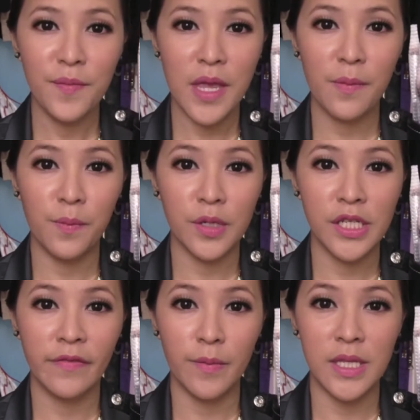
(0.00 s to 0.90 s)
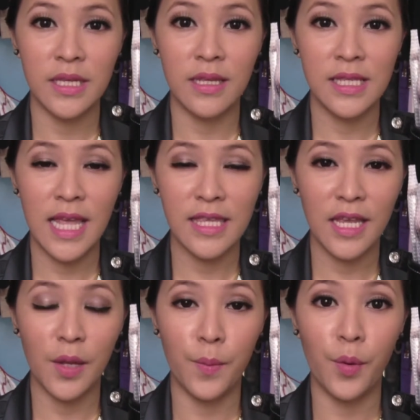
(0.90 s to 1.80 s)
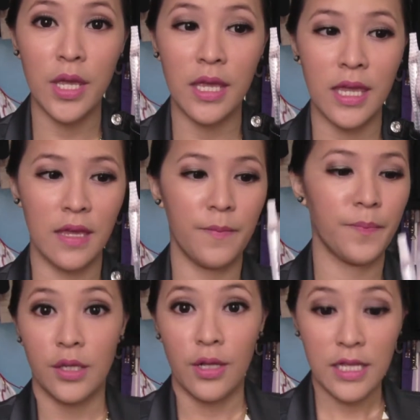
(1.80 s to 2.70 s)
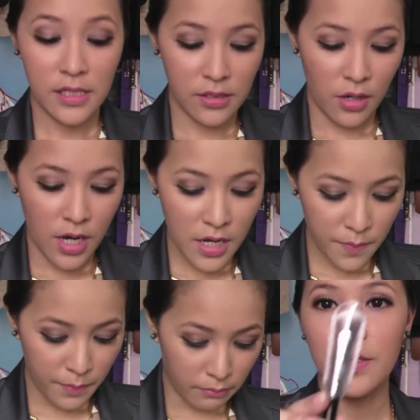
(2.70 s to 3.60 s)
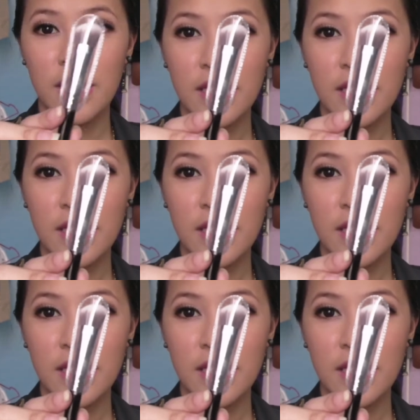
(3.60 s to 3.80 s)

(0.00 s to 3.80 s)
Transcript: are the makeup brushes from the Synthetic Kabuki kit. So let's start. So